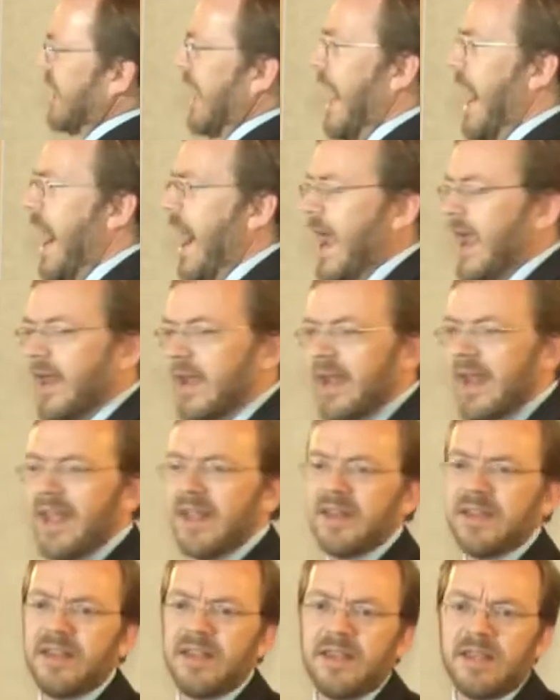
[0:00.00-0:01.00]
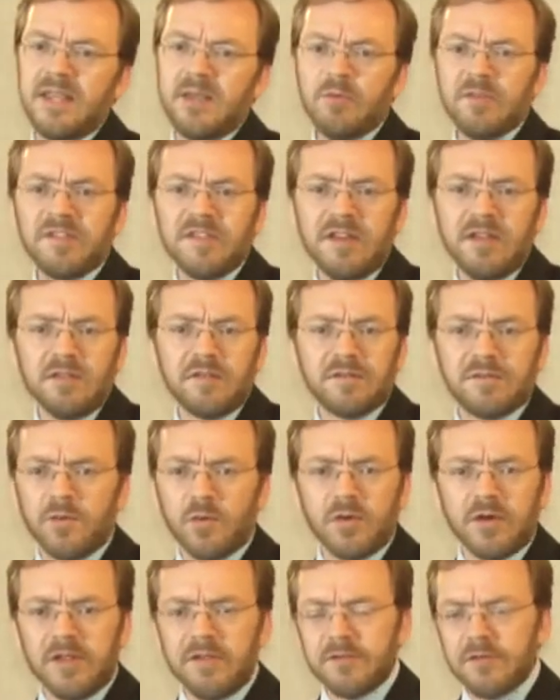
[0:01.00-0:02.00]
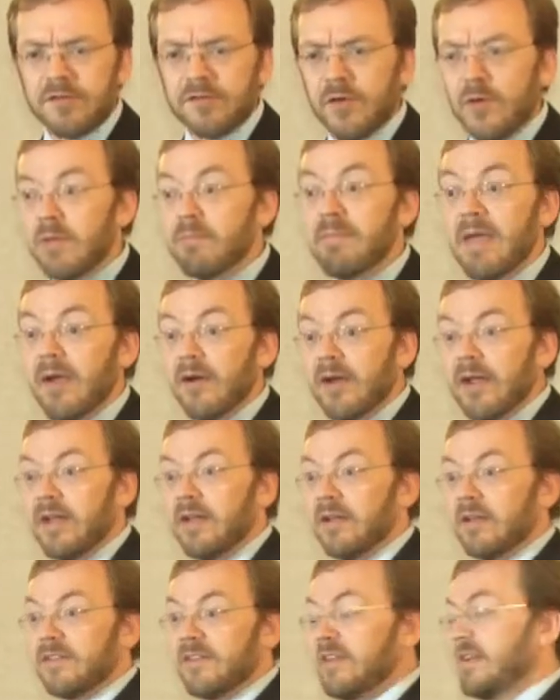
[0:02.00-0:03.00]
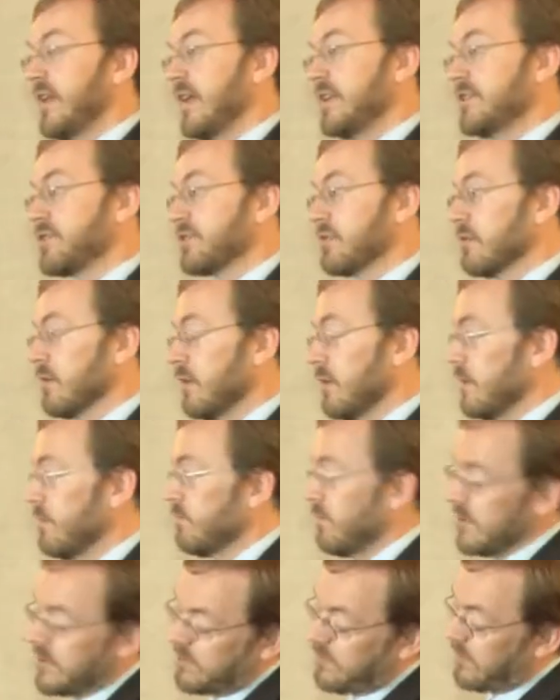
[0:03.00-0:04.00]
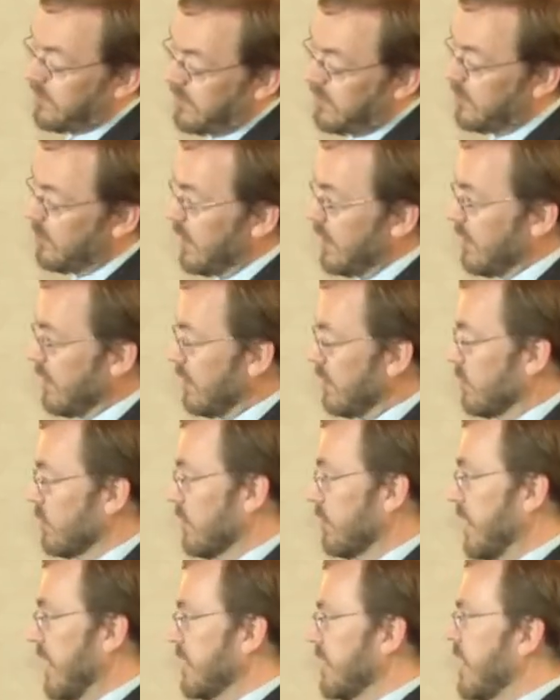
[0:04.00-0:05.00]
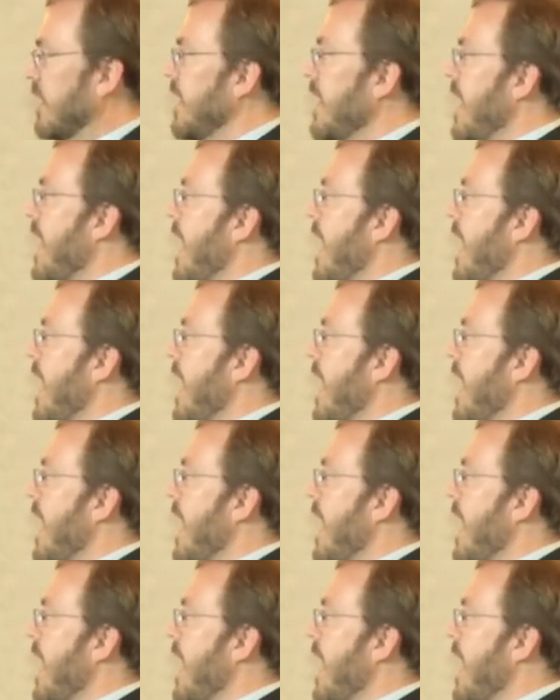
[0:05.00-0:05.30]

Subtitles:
guy, and he was in his 40s or so. He married a teenage girl, which was the way things were back then,